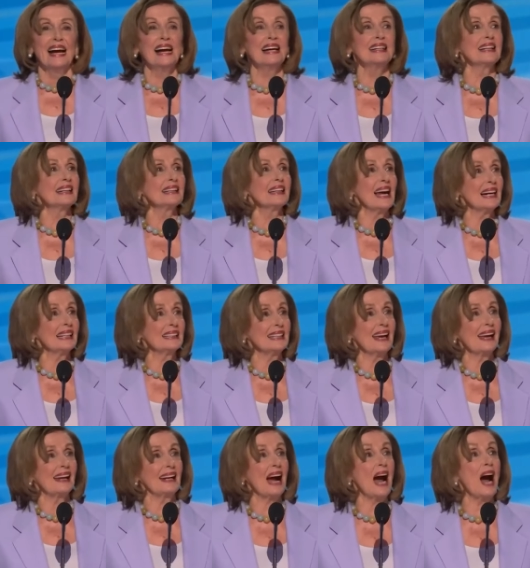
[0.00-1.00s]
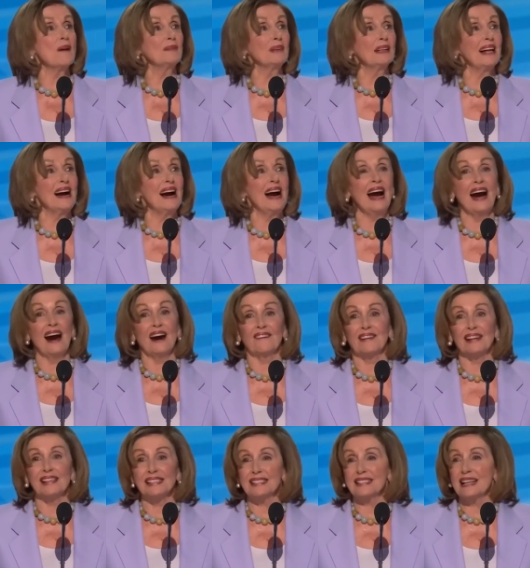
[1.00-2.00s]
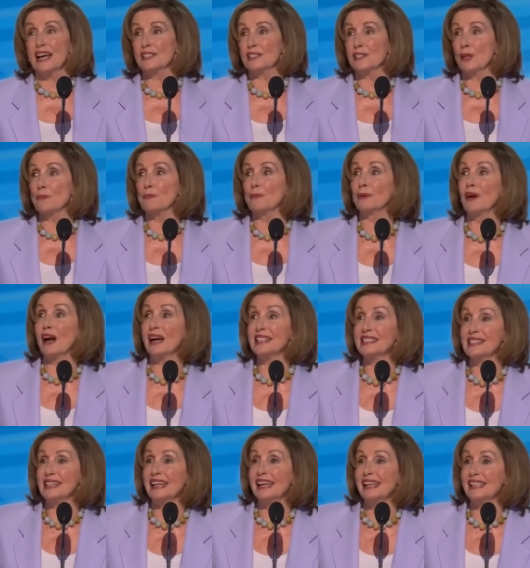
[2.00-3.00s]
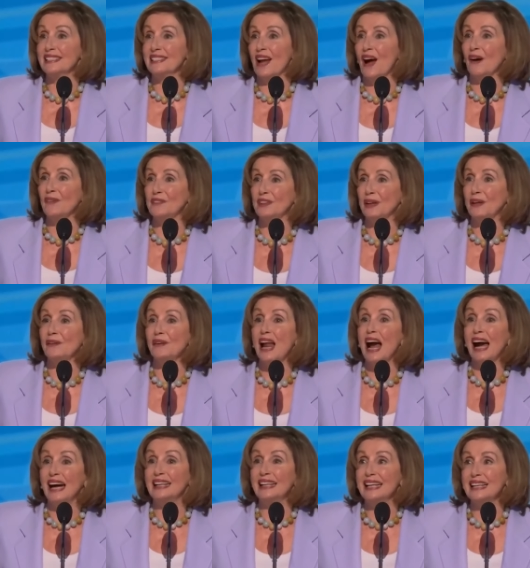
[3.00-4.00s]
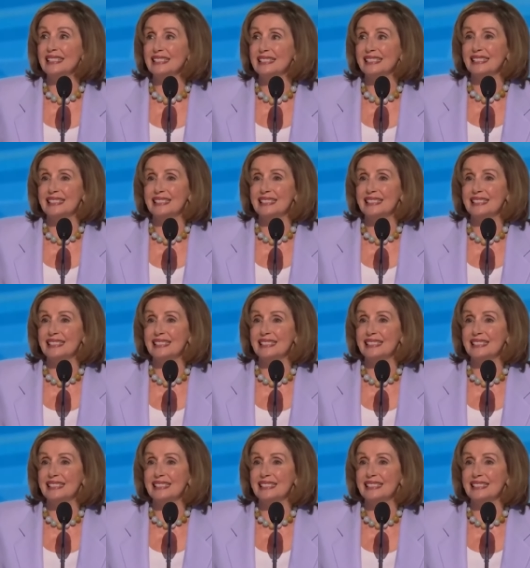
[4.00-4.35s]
and electing Kamala Harris as the President of the United